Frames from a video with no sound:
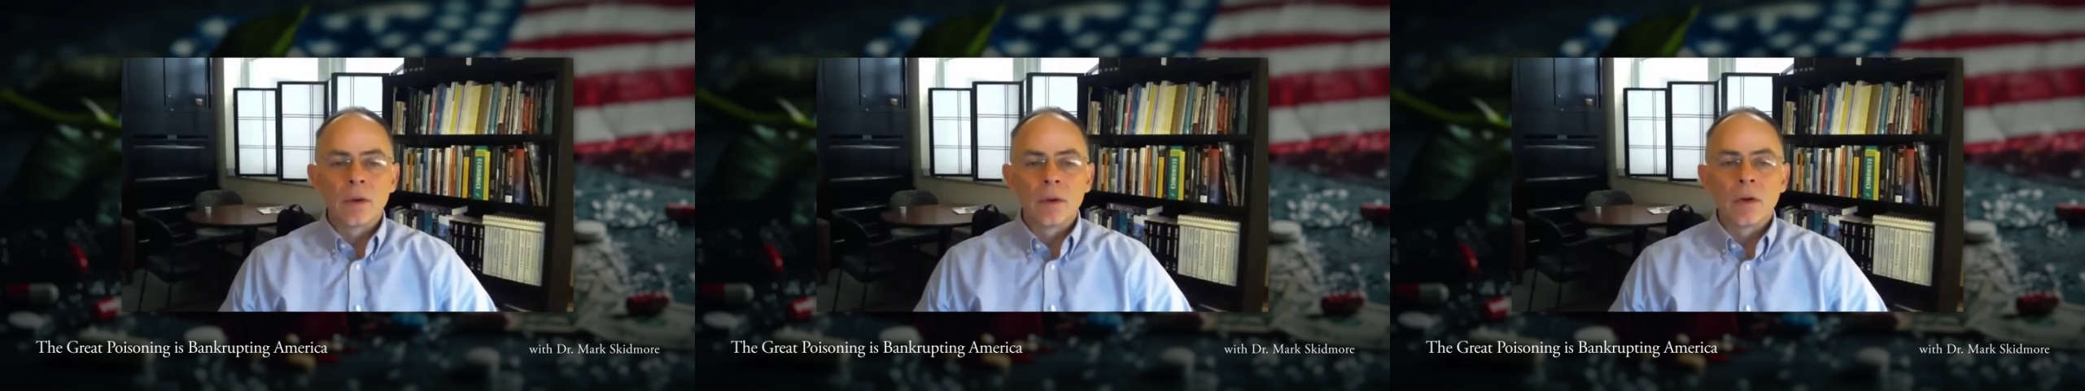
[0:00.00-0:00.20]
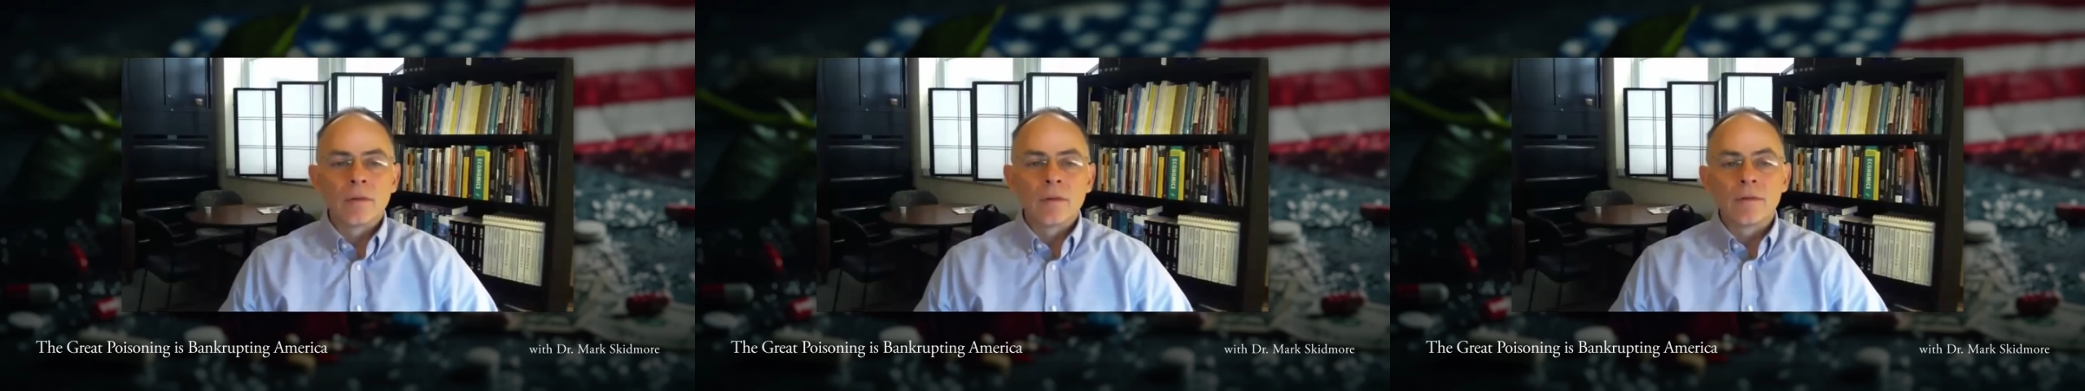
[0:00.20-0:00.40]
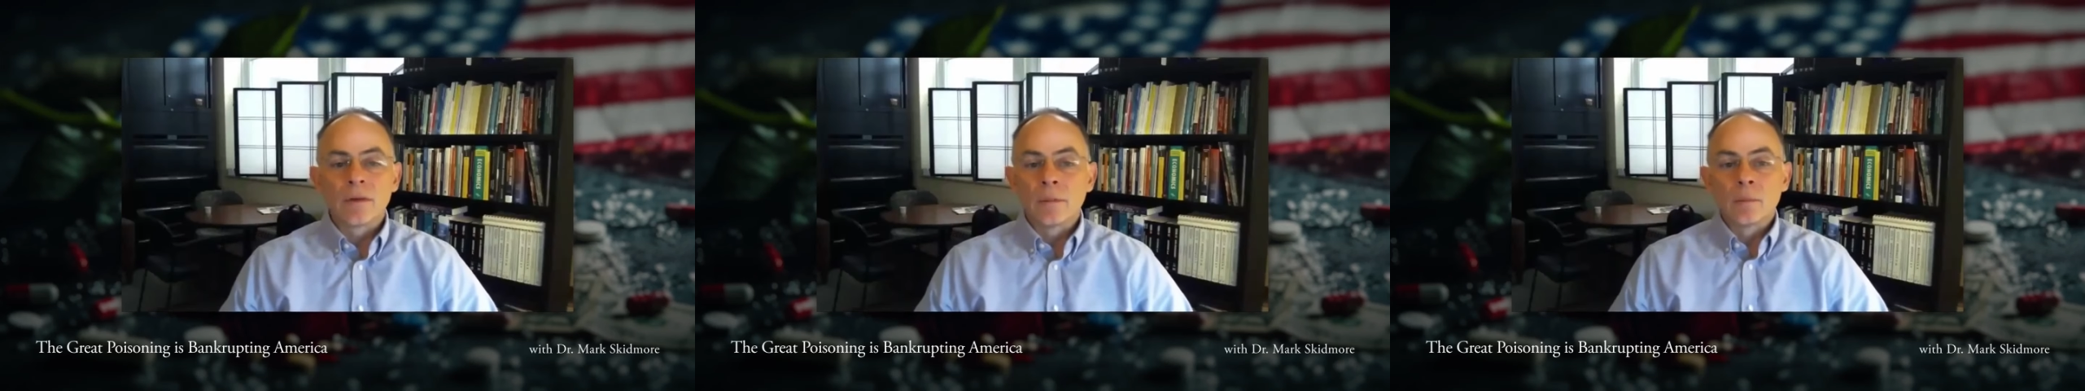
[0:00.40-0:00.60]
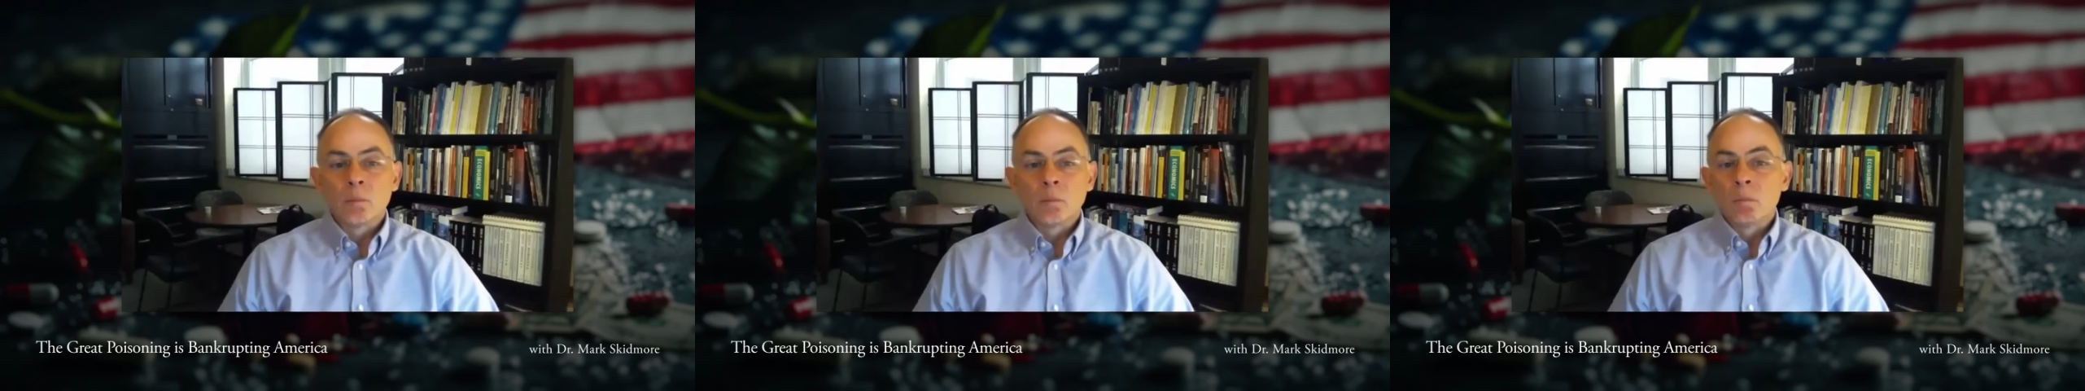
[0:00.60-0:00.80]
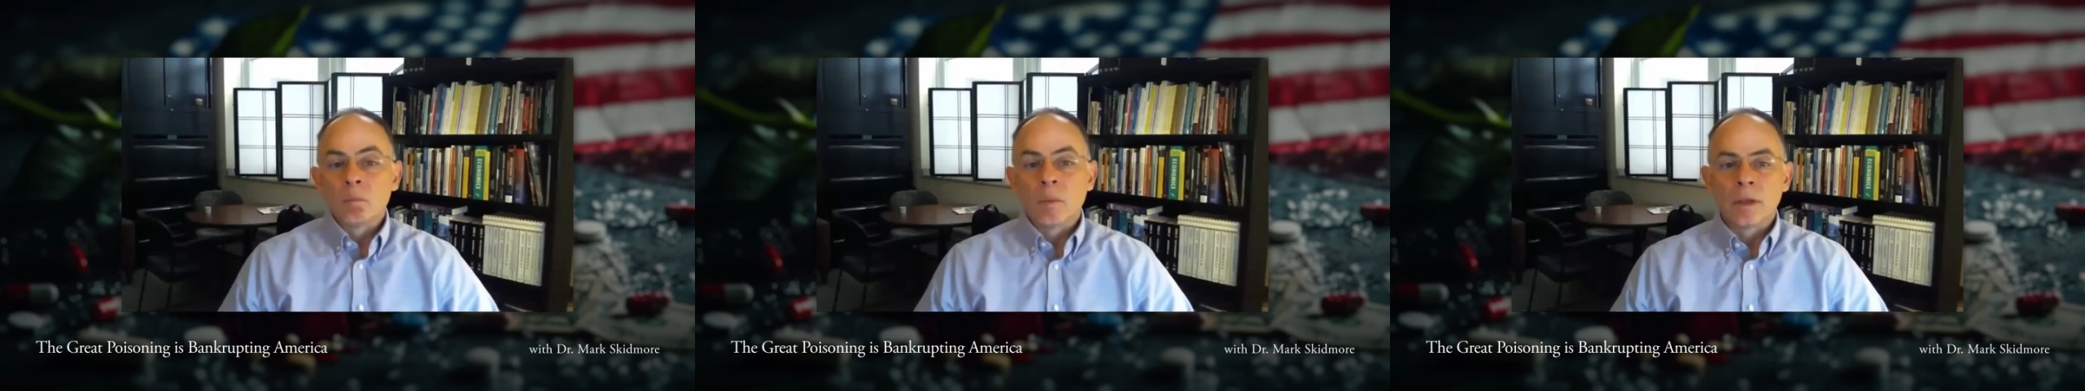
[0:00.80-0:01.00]
go
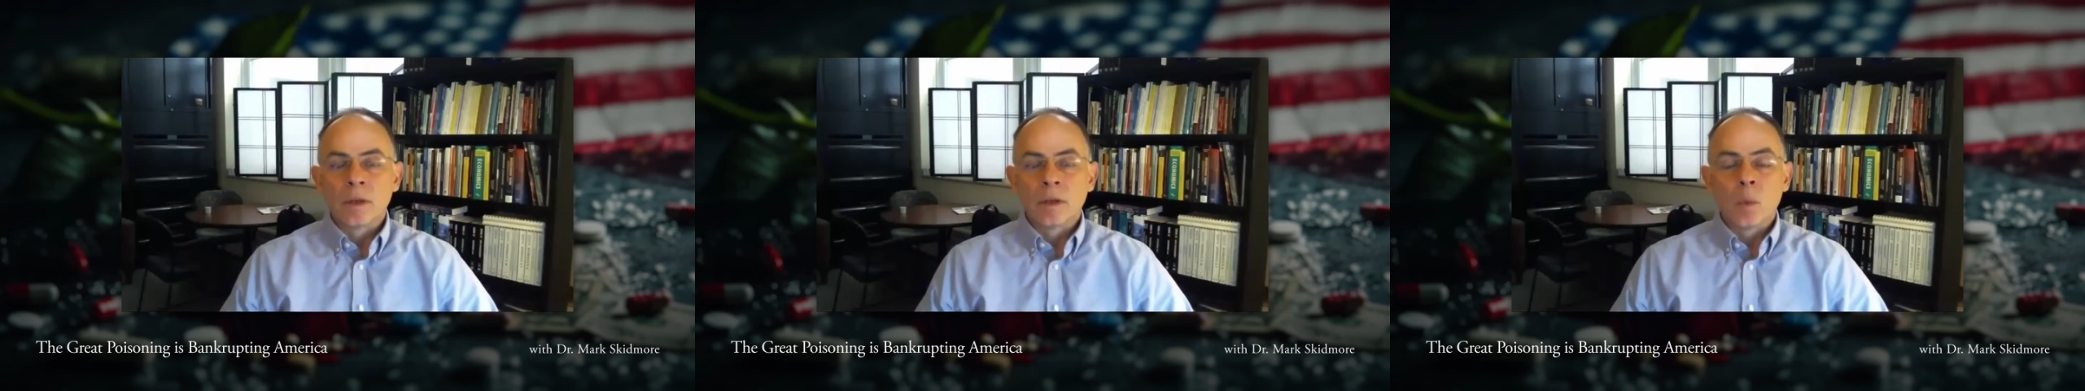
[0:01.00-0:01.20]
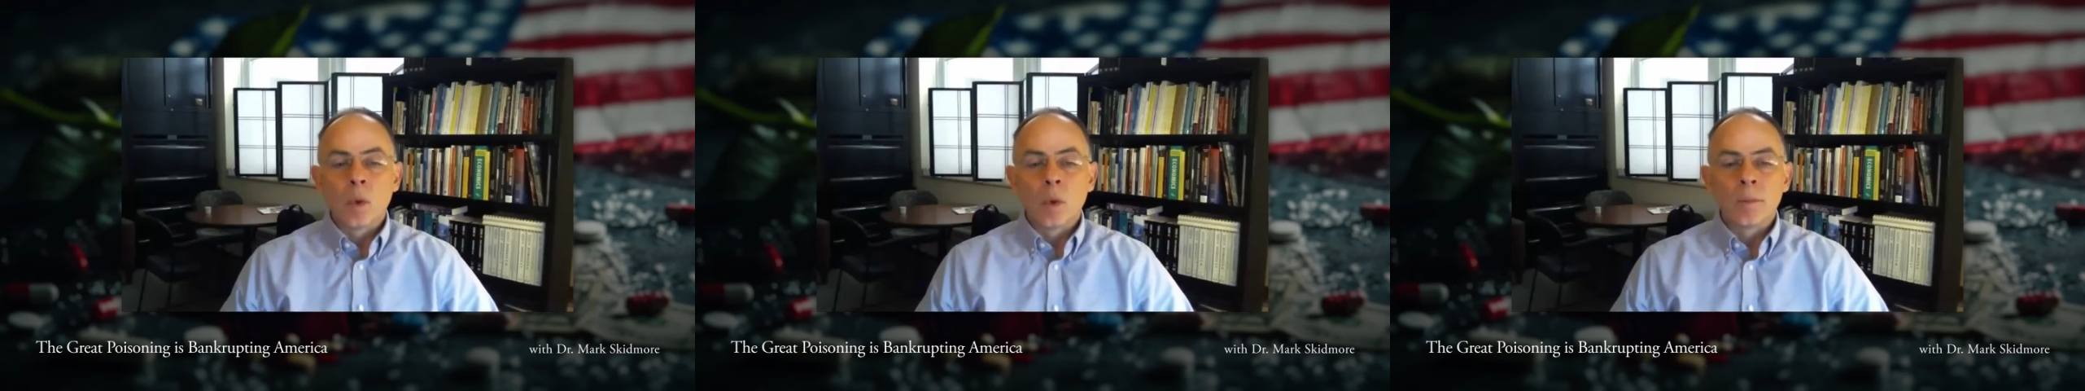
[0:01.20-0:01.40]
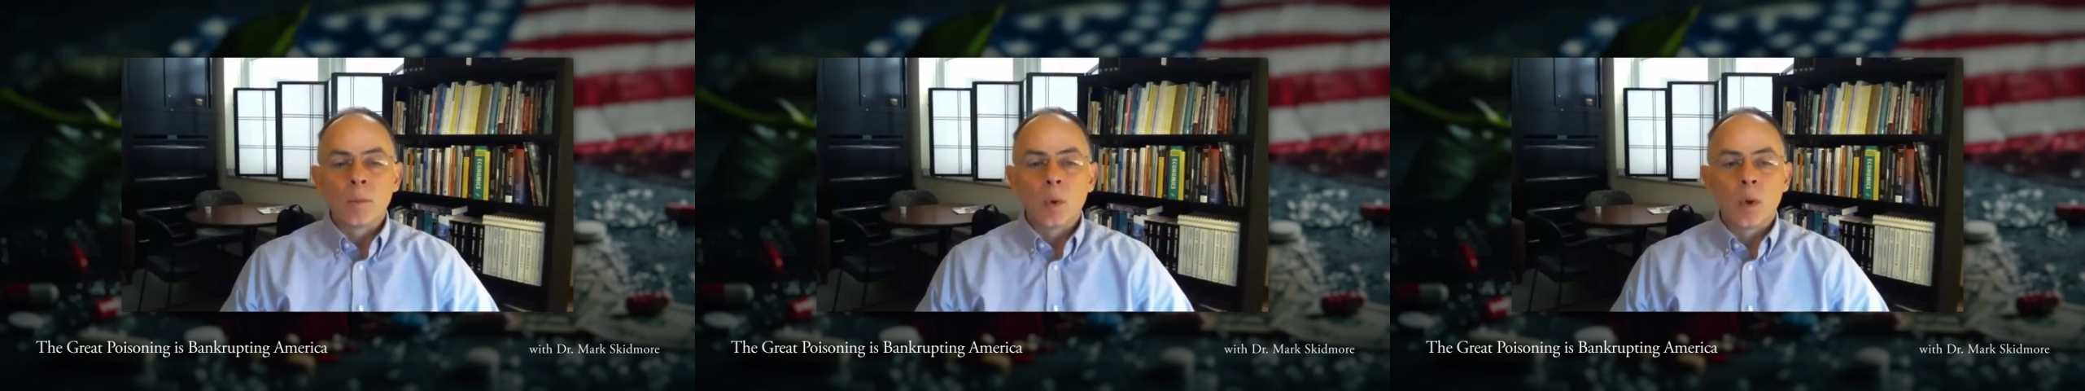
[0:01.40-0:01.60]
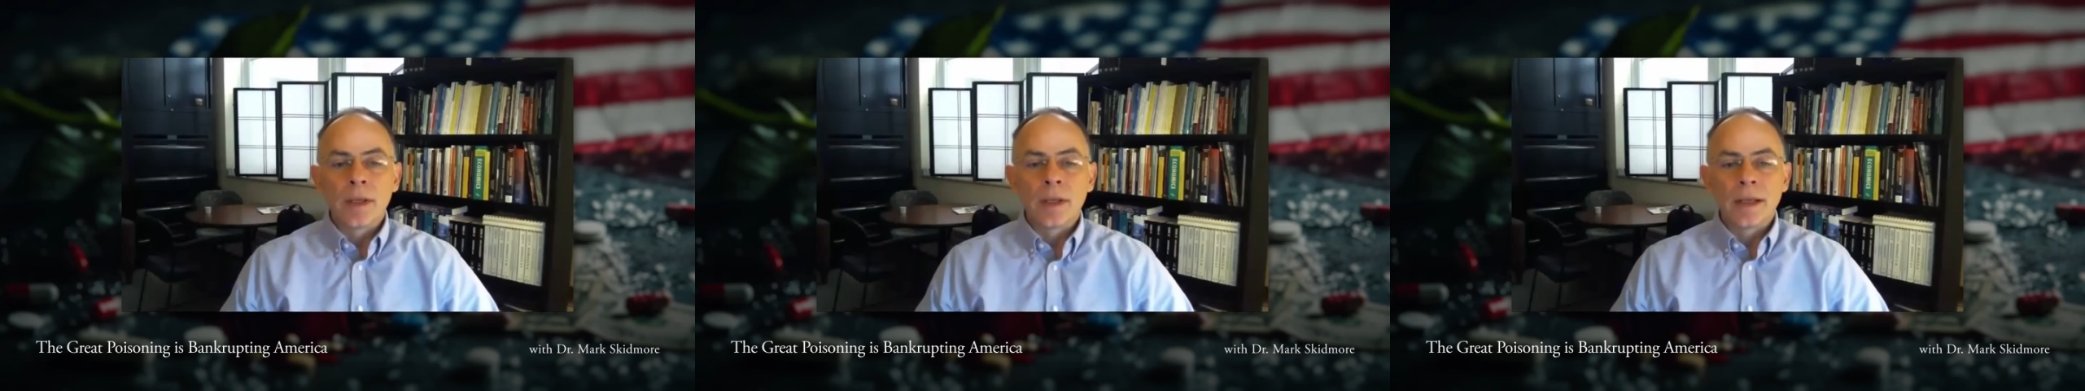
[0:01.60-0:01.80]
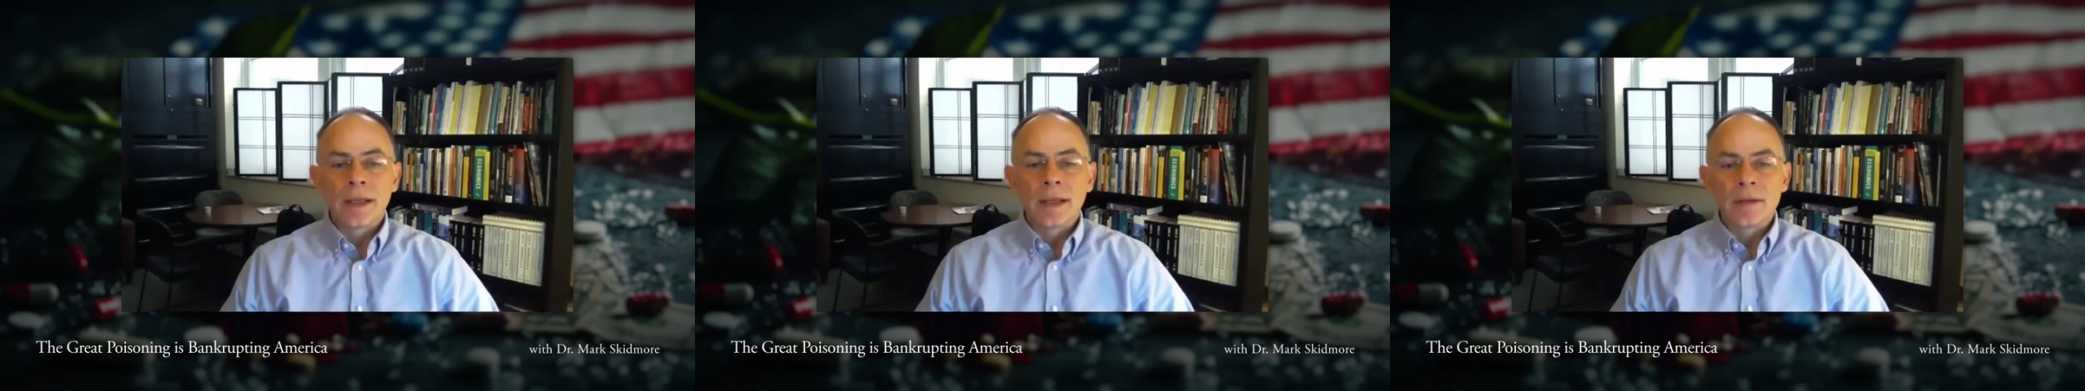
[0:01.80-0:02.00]
from,
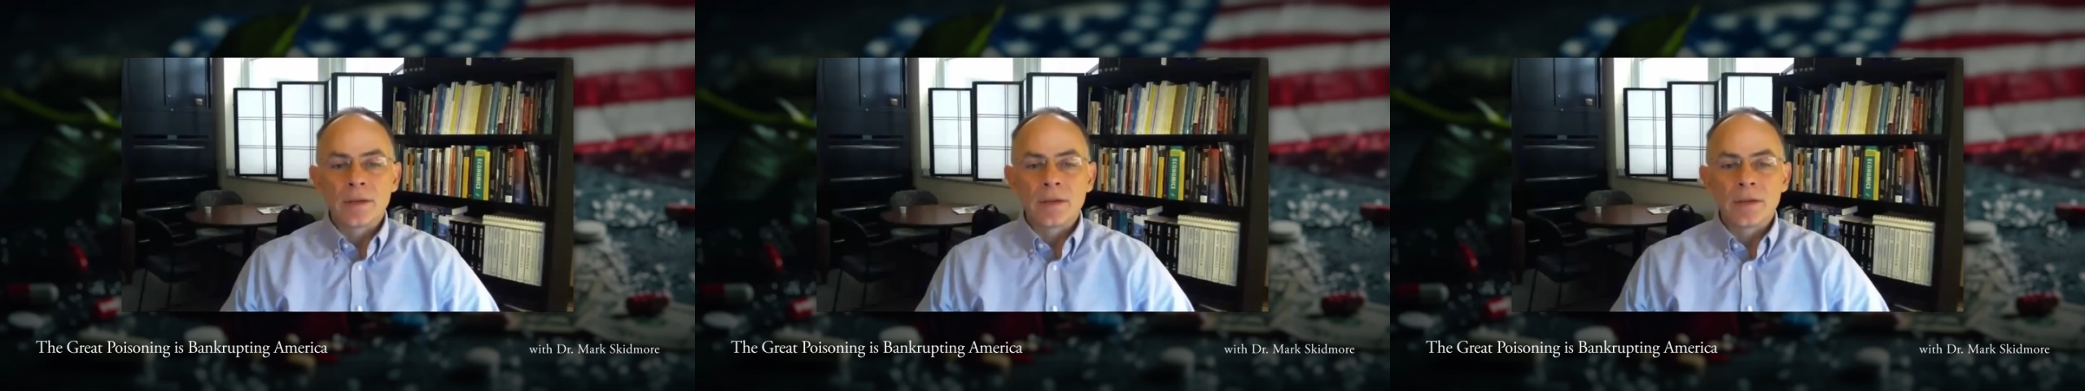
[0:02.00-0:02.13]
1.8